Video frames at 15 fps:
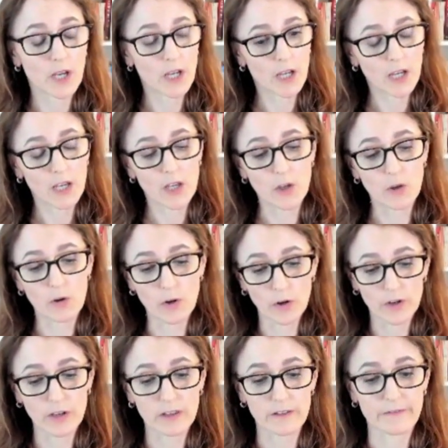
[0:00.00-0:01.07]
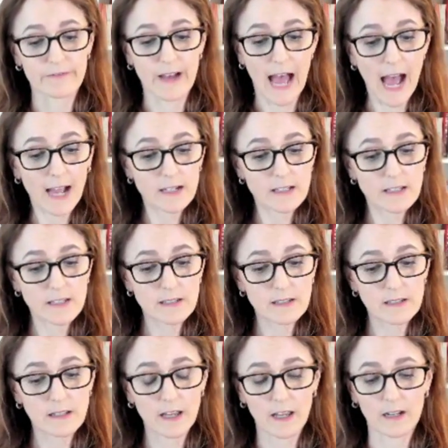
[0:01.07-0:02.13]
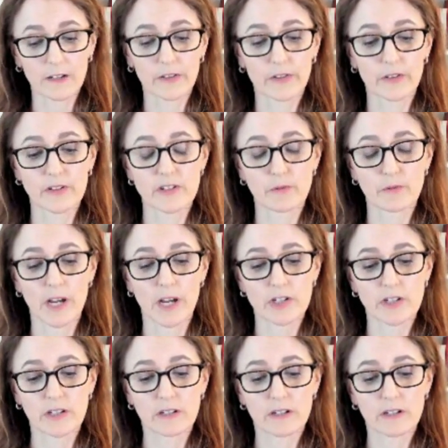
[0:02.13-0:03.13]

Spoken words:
look at the facts in a situation